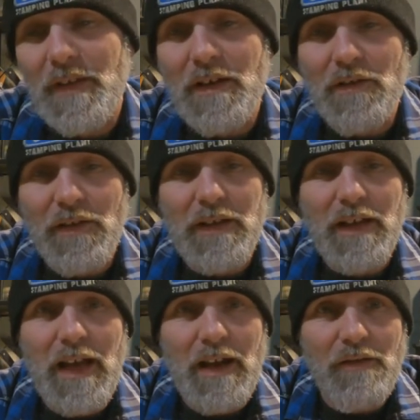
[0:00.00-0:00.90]
You know, they
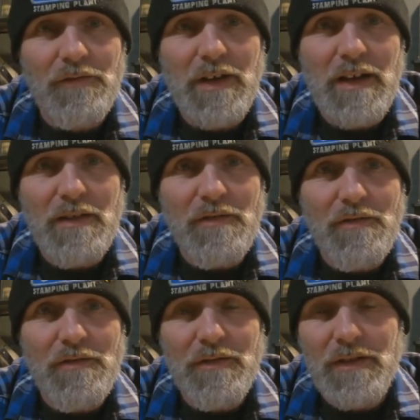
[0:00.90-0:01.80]
did
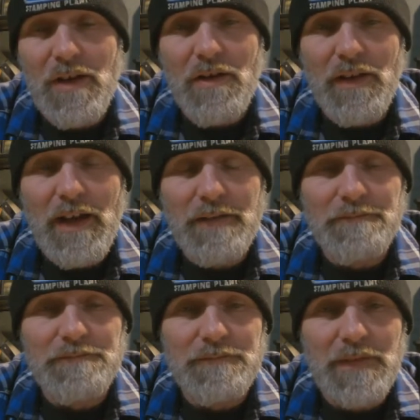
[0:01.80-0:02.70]
x-rays and all that,
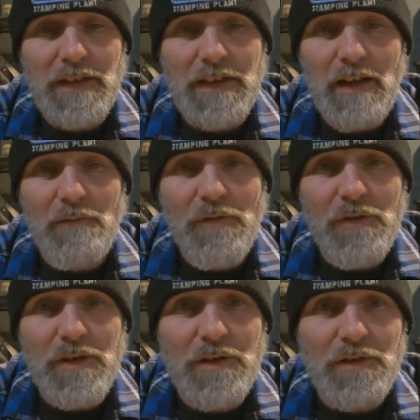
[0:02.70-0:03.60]
and that was
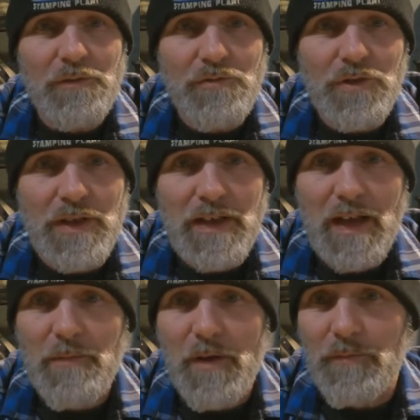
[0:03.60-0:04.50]
the conclusion he
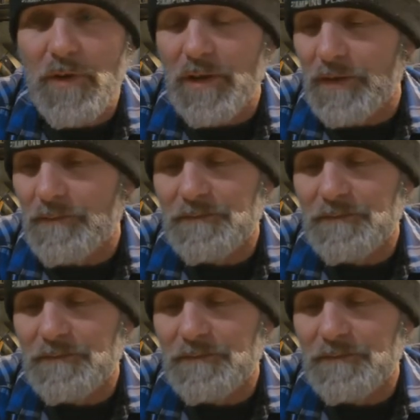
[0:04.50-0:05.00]
came up with.